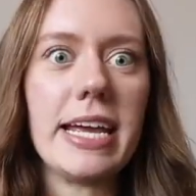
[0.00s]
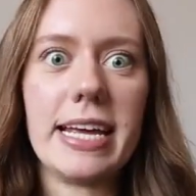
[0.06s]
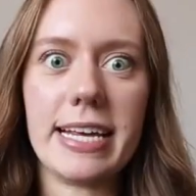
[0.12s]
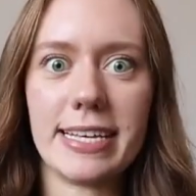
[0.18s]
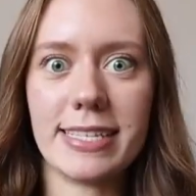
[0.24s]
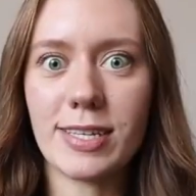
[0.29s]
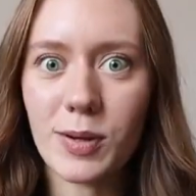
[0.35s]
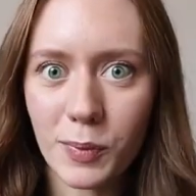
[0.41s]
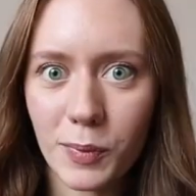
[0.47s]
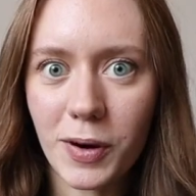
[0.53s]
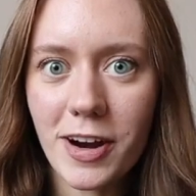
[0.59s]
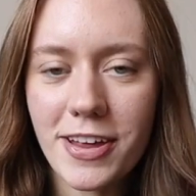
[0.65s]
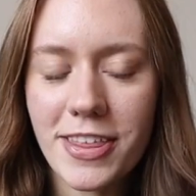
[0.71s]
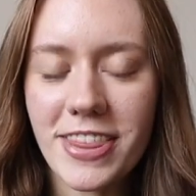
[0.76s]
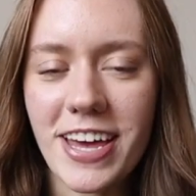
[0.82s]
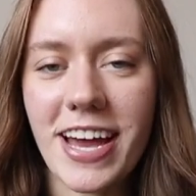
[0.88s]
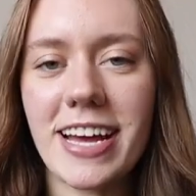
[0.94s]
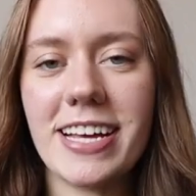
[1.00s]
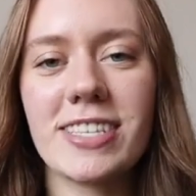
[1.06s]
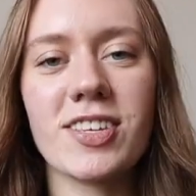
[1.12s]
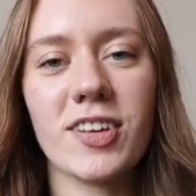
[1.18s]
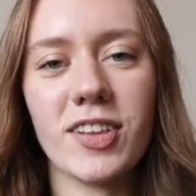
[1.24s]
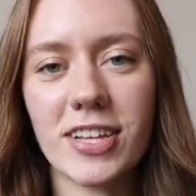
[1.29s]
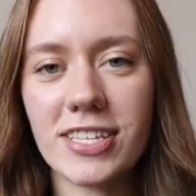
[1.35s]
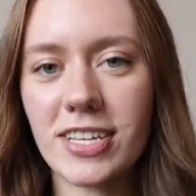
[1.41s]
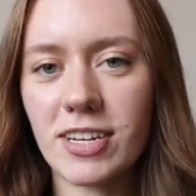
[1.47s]
Is it worth it?
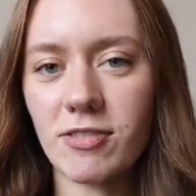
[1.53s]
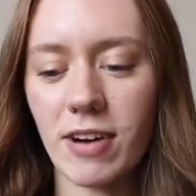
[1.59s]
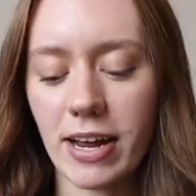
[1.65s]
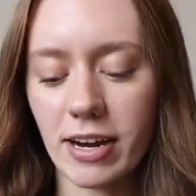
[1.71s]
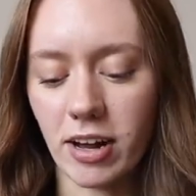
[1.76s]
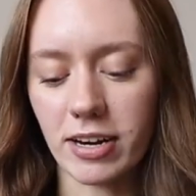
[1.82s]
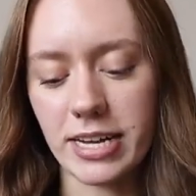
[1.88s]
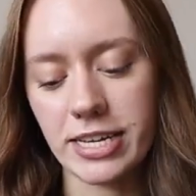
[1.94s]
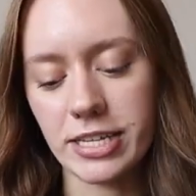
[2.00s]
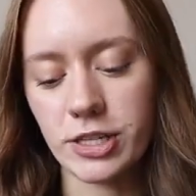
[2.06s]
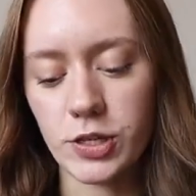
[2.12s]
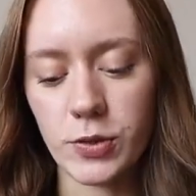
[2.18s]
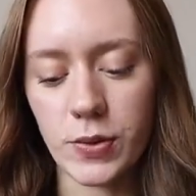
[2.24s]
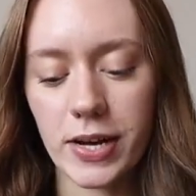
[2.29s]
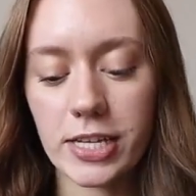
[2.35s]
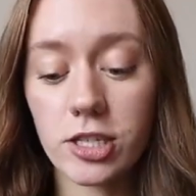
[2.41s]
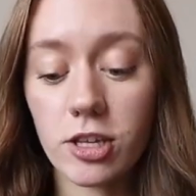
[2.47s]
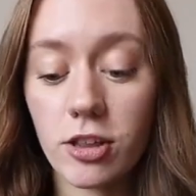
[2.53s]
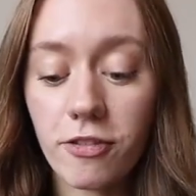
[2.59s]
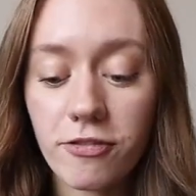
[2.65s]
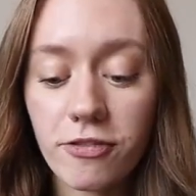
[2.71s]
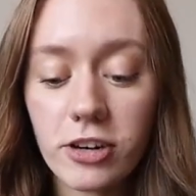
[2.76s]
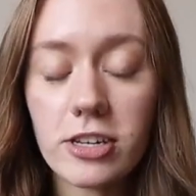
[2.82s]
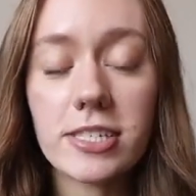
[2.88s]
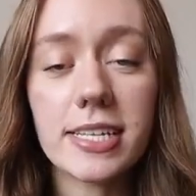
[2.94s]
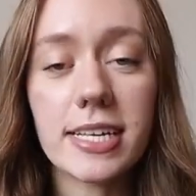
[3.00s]
So let's get right on into it. So the
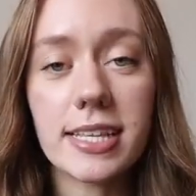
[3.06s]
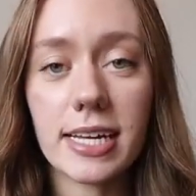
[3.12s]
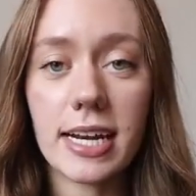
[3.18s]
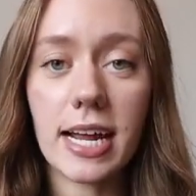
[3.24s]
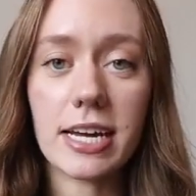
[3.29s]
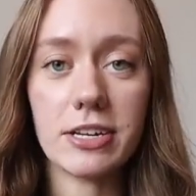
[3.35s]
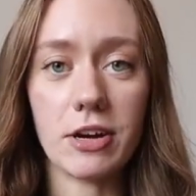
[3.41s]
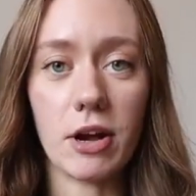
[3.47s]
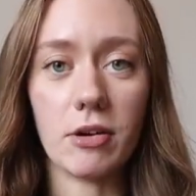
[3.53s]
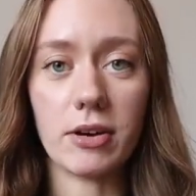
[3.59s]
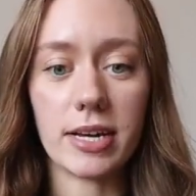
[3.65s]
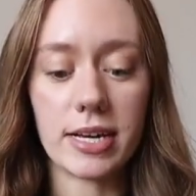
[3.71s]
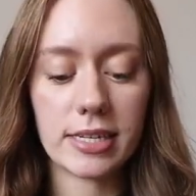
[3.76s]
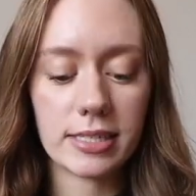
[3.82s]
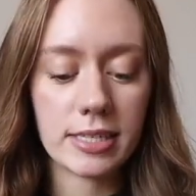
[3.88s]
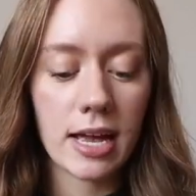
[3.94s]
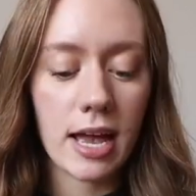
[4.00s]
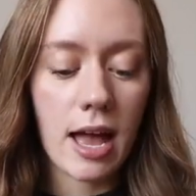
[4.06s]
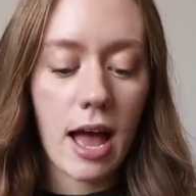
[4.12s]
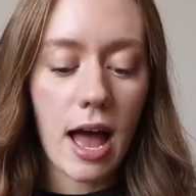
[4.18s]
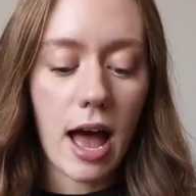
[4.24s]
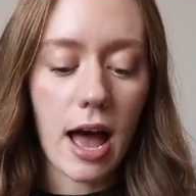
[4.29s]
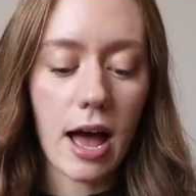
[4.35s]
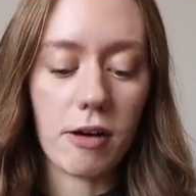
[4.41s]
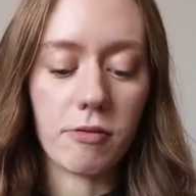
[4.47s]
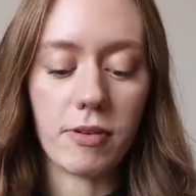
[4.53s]
first thing that I noticed
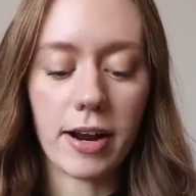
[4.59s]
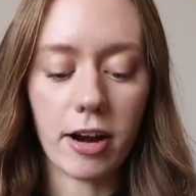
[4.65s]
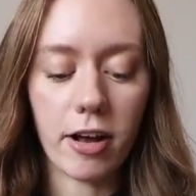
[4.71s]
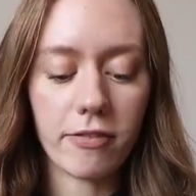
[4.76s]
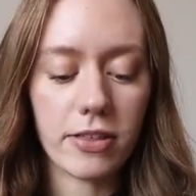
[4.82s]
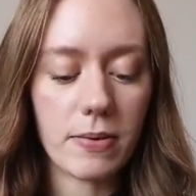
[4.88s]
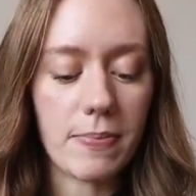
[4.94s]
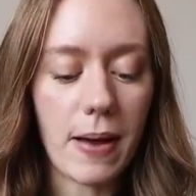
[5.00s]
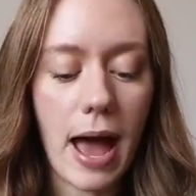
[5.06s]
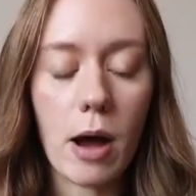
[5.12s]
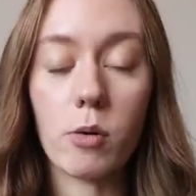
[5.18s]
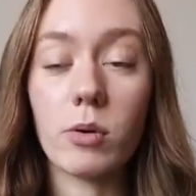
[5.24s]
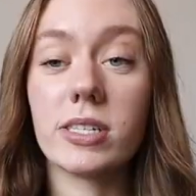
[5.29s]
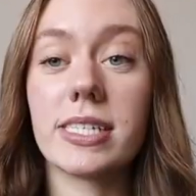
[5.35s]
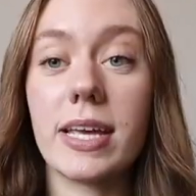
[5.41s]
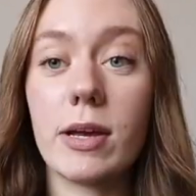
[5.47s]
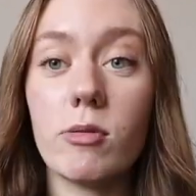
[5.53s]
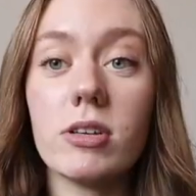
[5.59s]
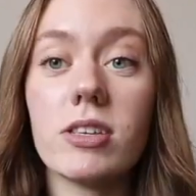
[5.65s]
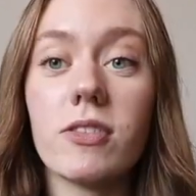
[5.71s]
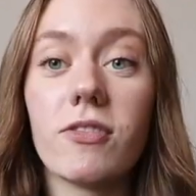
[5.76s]
right off the bat was it was